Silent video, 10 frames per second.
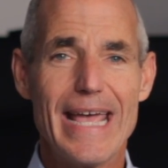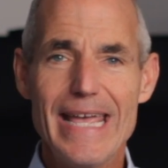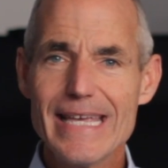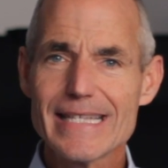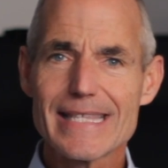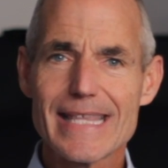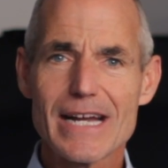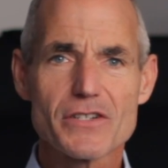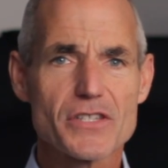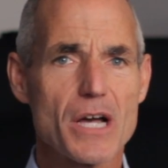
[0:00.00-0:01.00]
Is
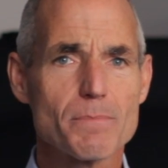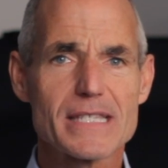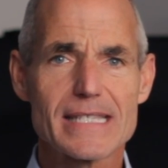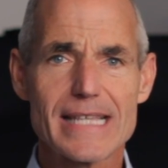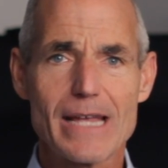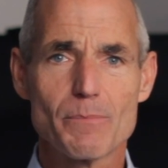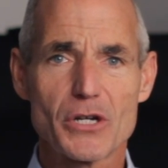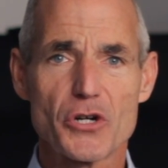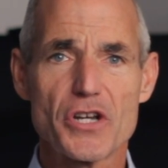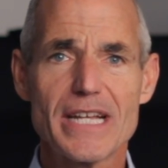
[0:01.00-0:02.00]
there some segment
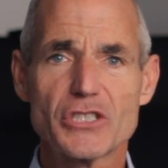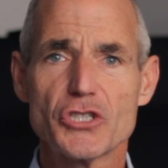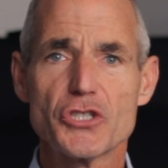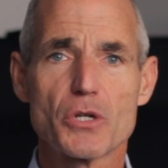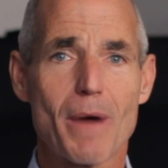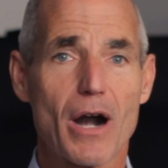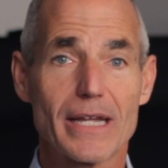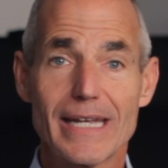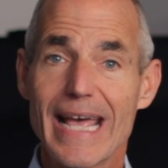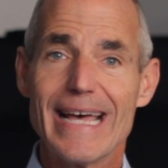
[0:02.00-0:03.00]
or niche in your
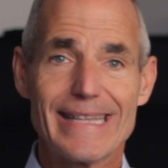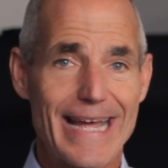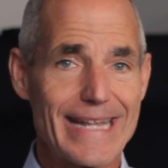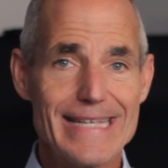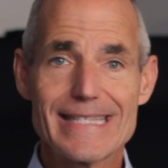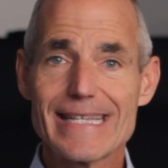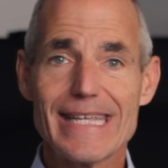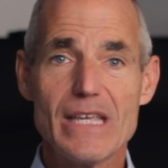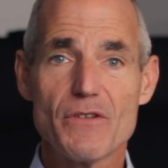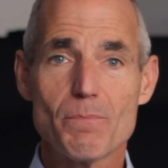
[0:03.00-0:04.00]
market that isn't
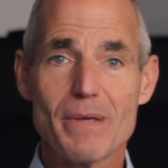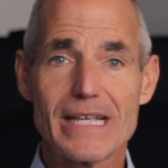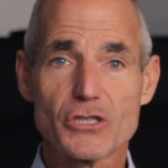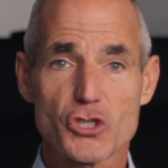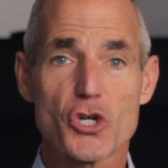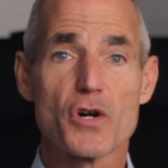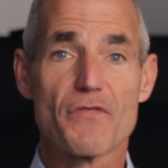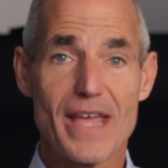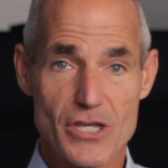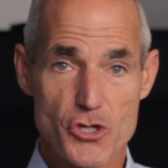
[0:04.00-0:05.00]
even being served
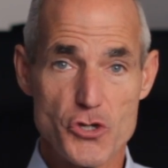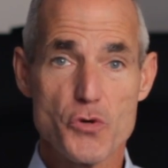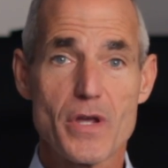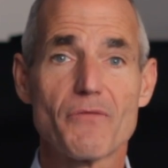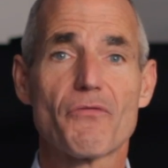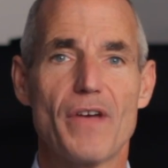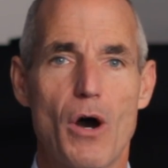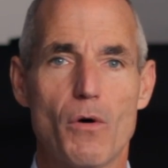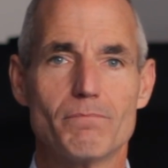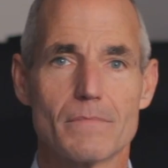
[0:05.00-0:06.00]
that you can fill?